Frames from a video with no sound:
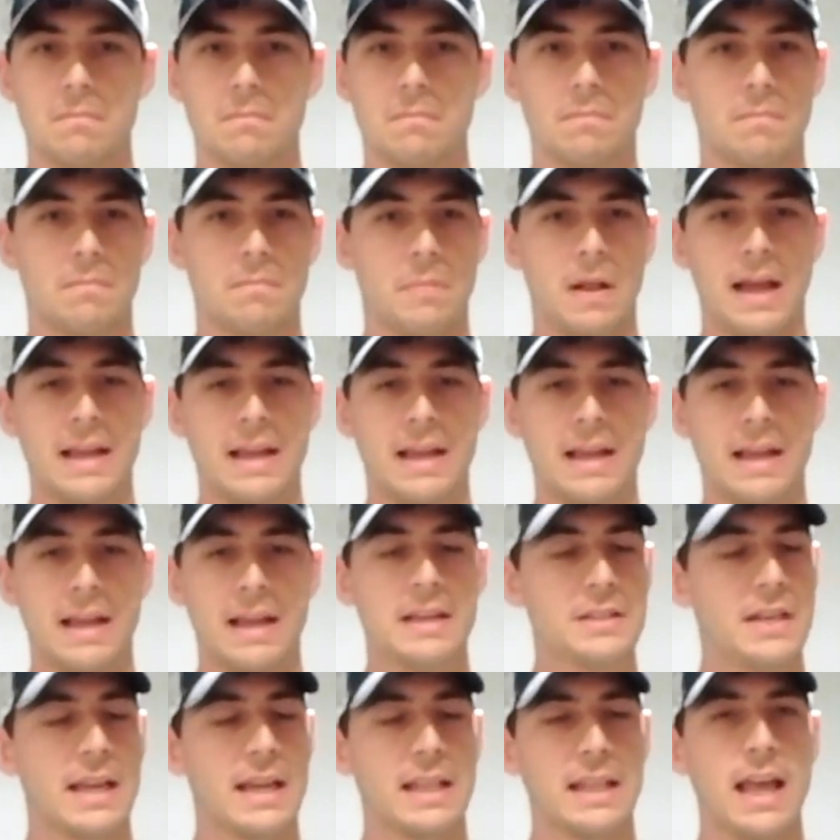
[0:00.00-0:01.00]
like
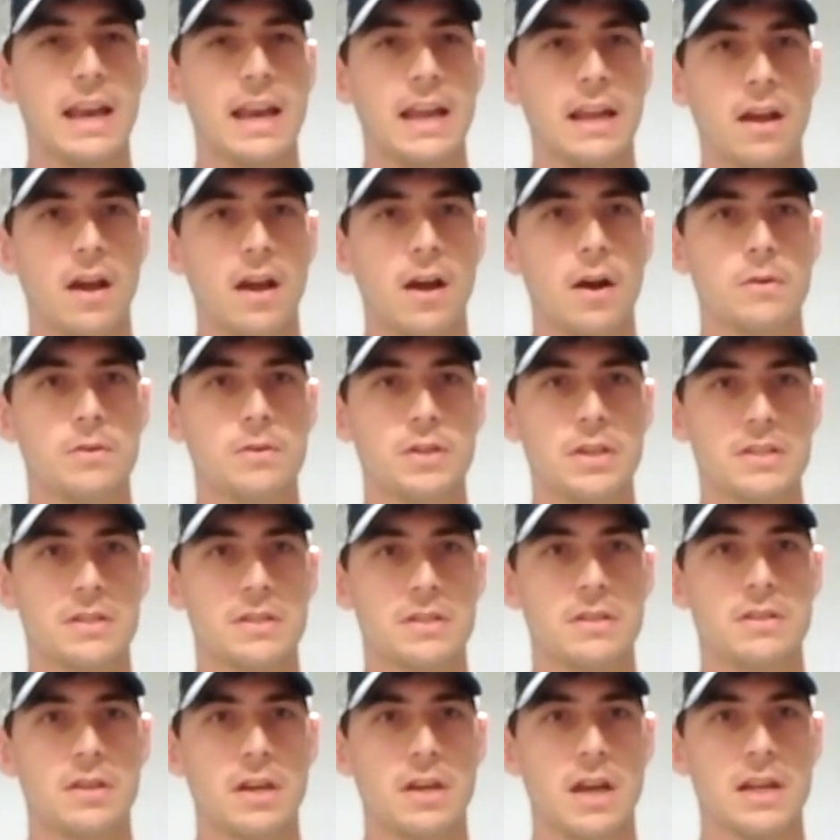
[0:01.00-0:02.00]
you said, letting go,
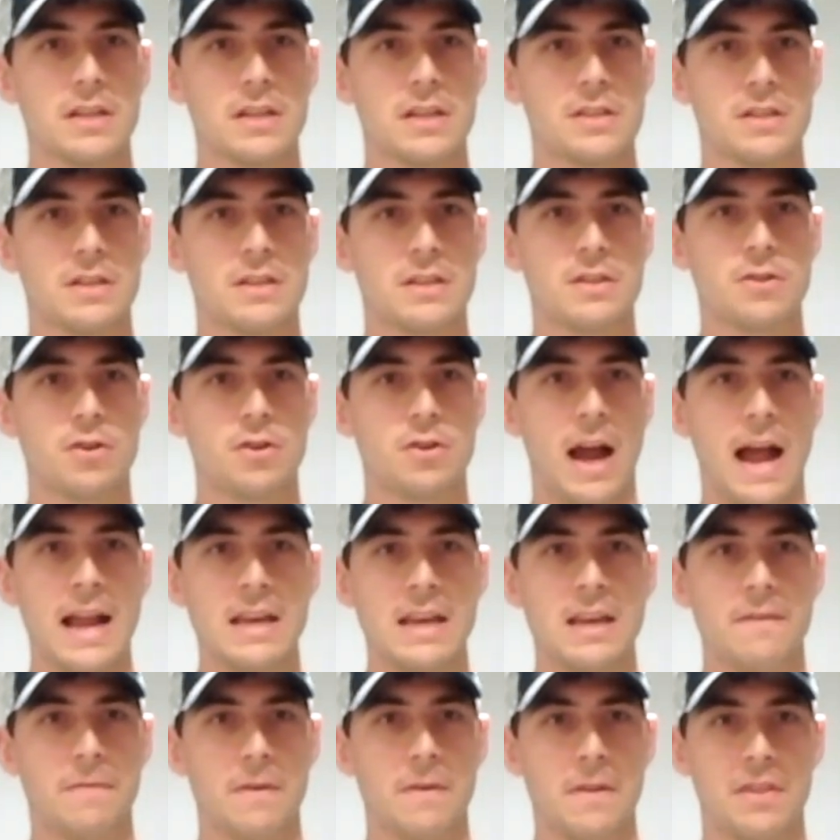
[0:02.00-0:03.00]
just trying
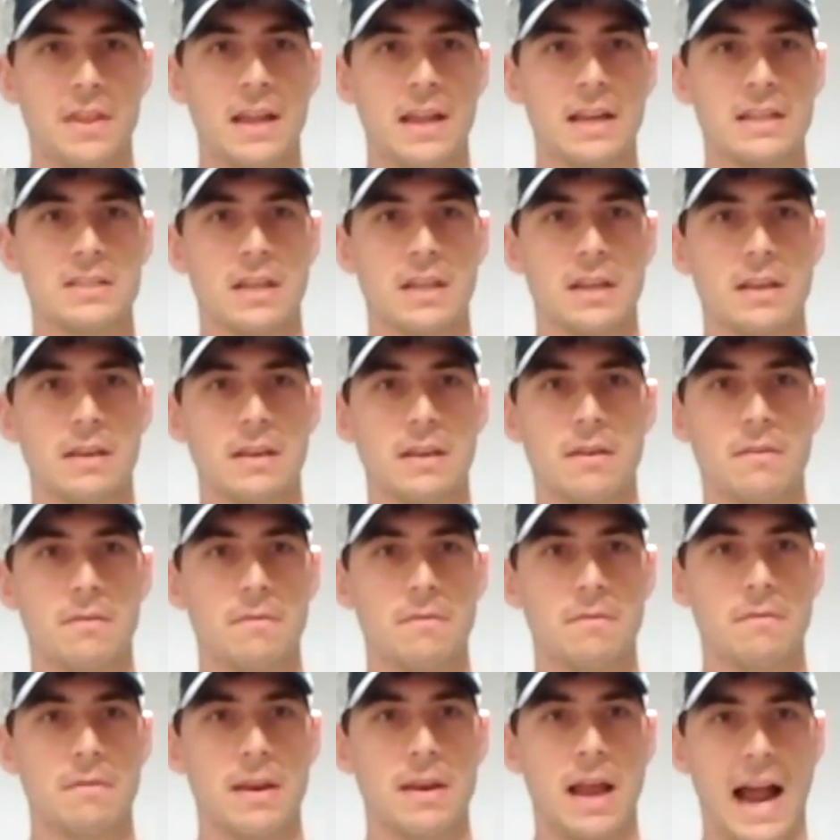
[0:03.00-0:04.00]
different things that
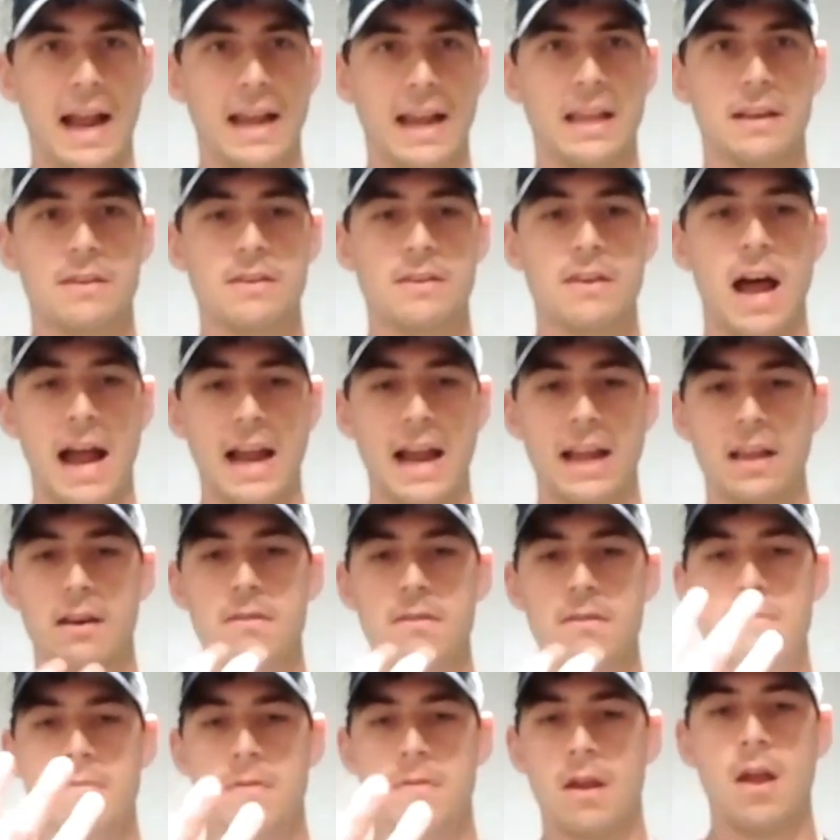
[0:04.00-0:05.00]
I
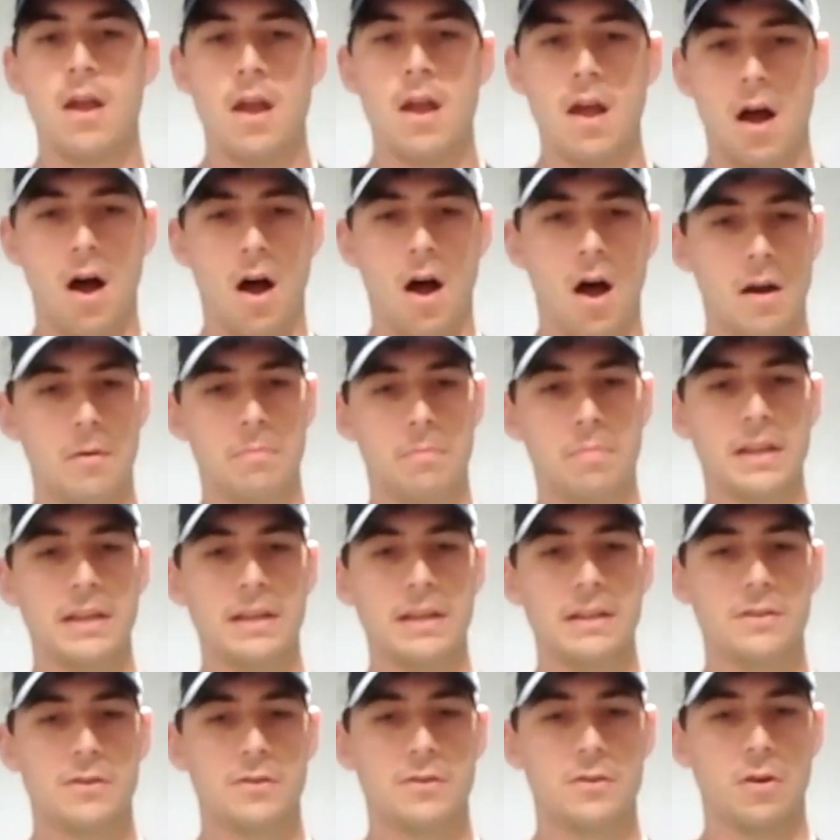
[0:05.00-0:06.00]
could audibly
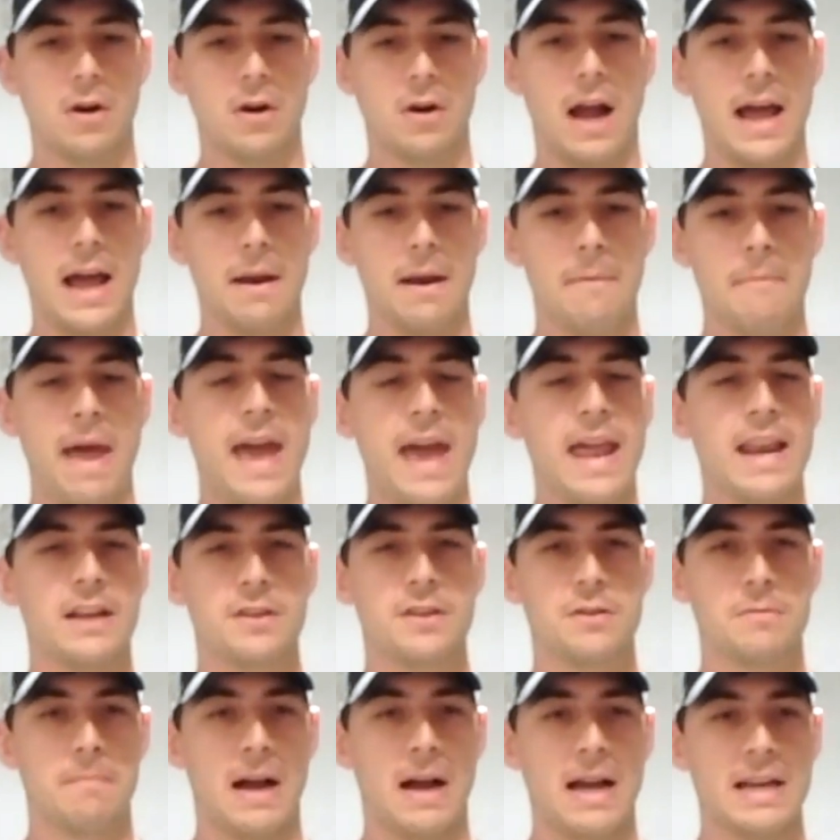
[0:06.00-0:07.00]
try to
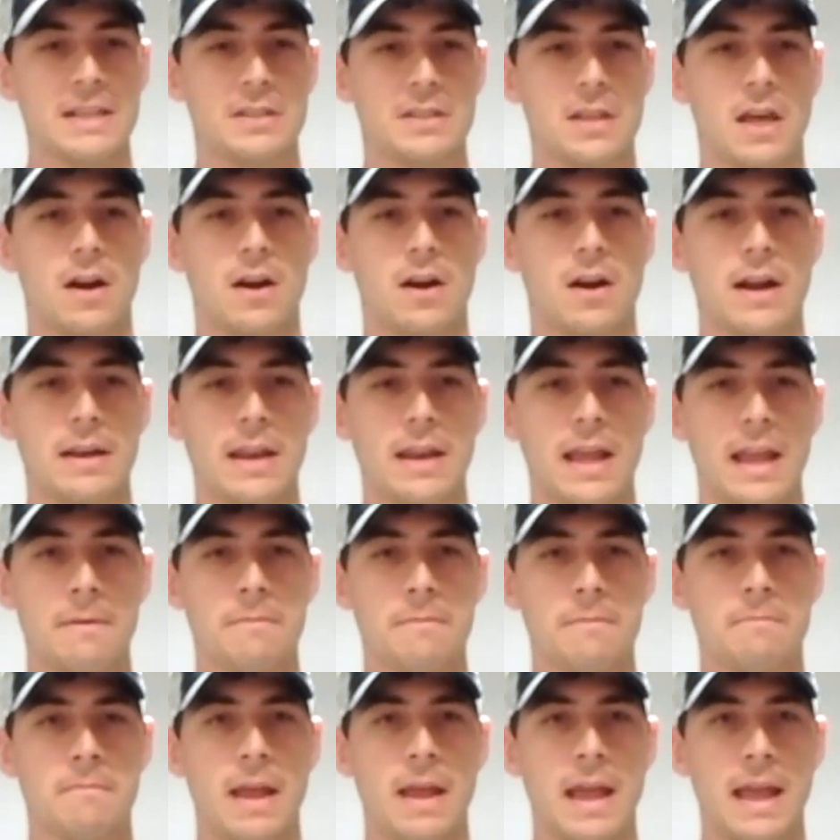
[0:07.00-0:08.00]
manage my stutter
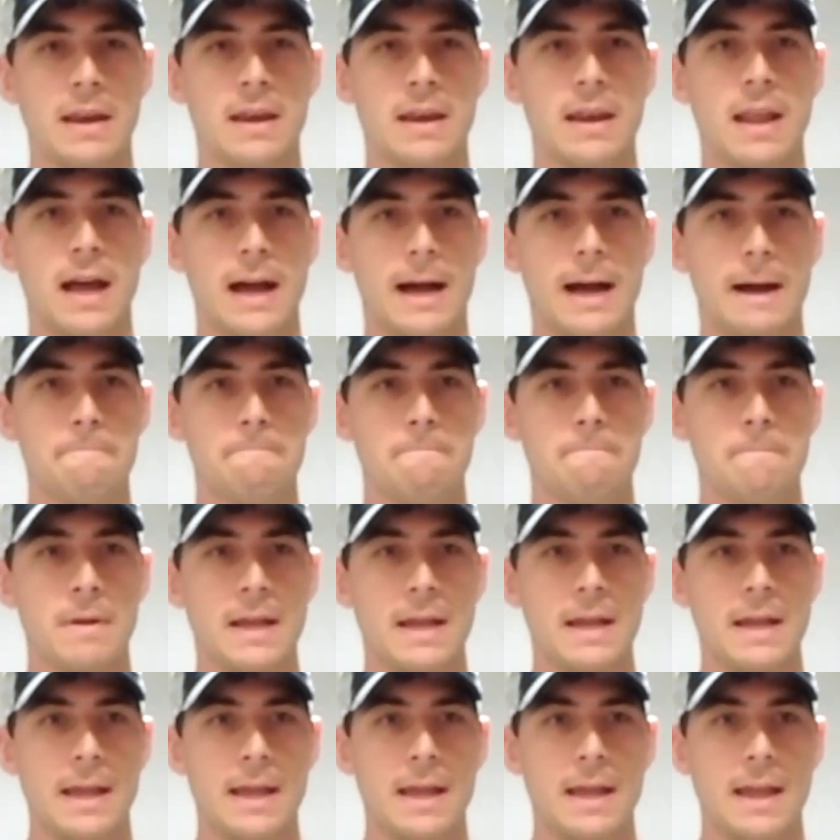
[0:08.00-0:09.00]

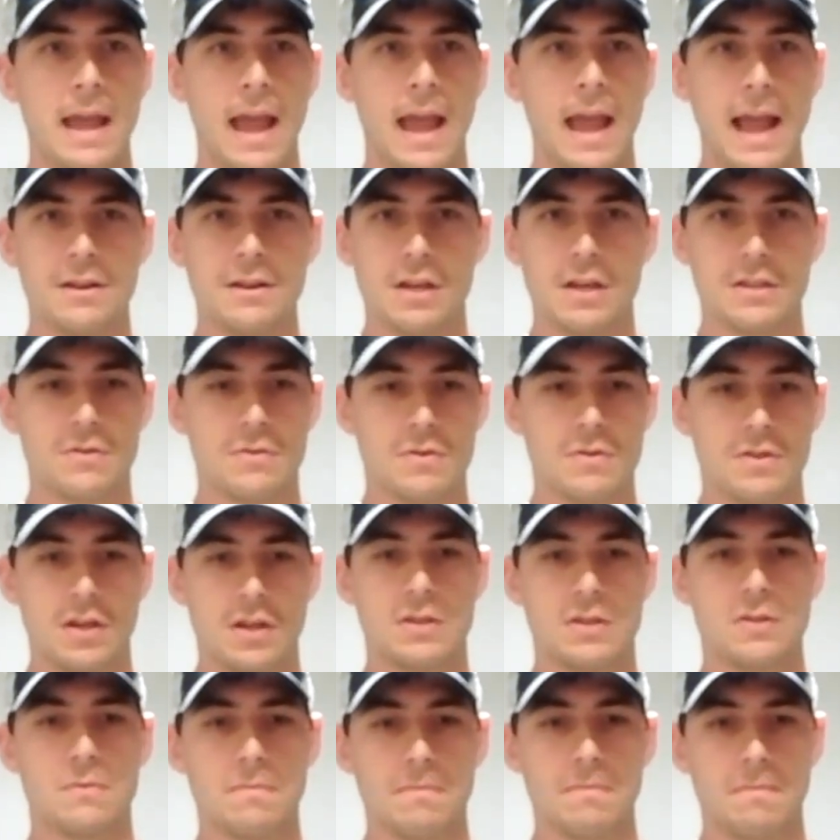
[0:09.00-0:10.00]
and
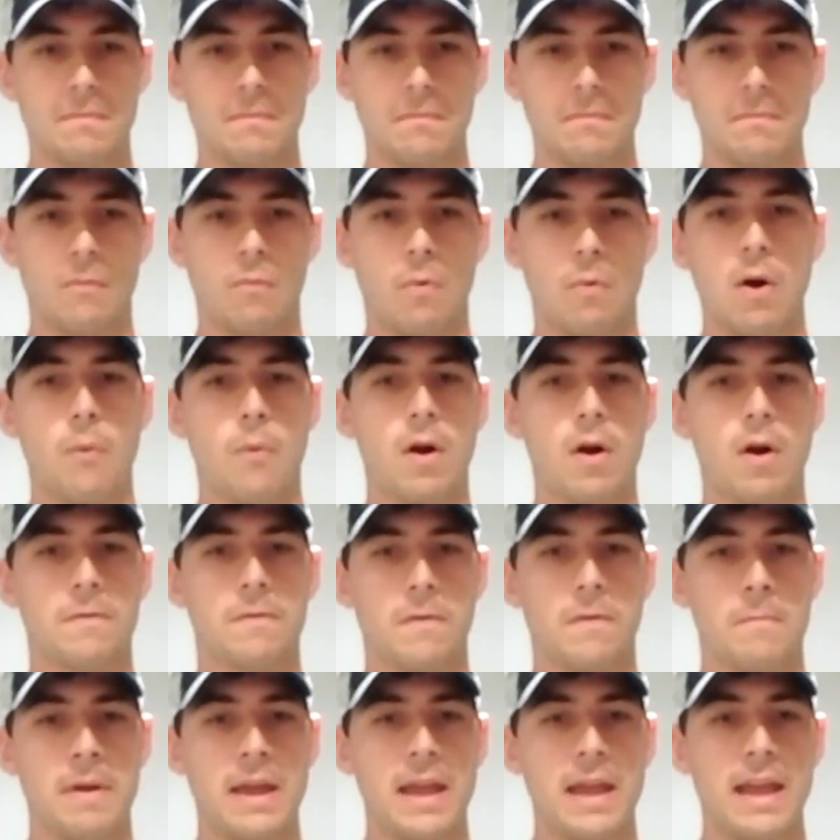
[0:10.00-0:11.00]
just what worked
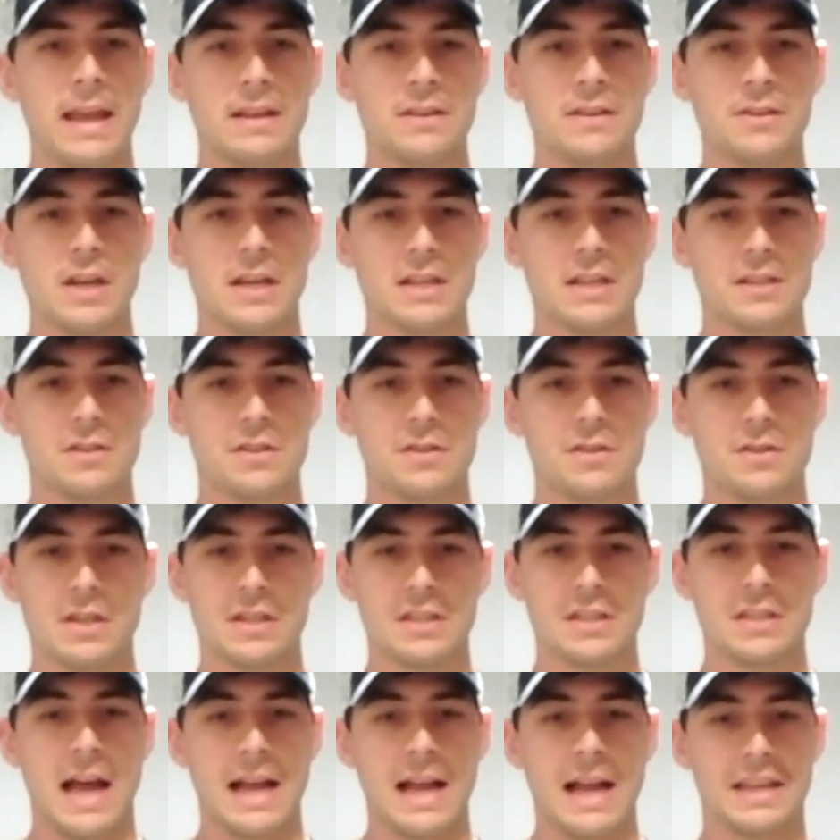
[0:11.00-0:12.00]
for me, and just
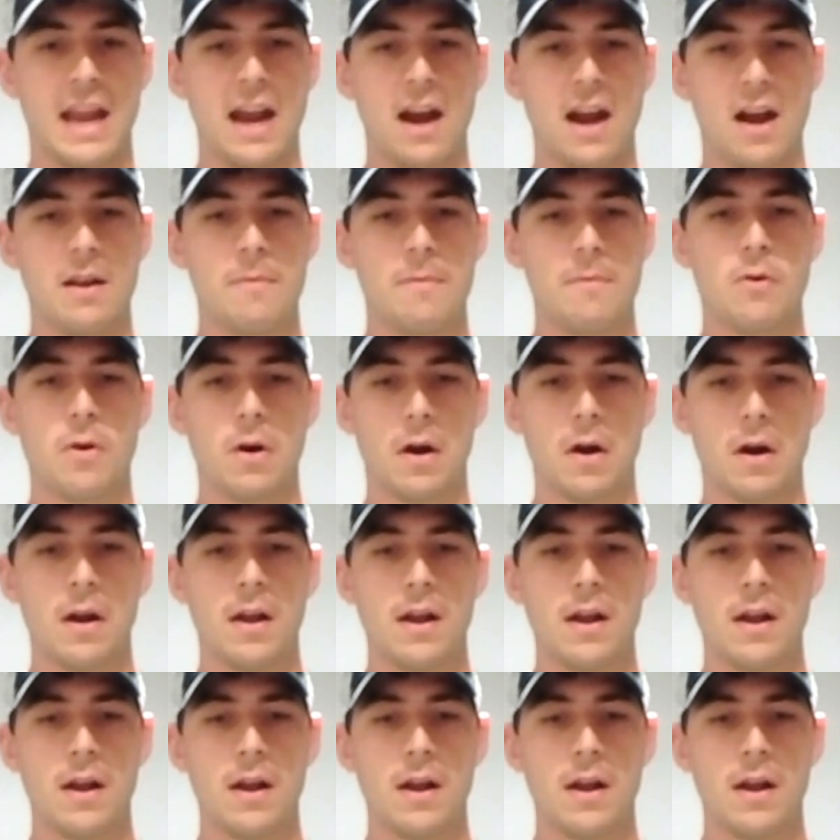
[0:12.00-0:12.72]
not care anymore,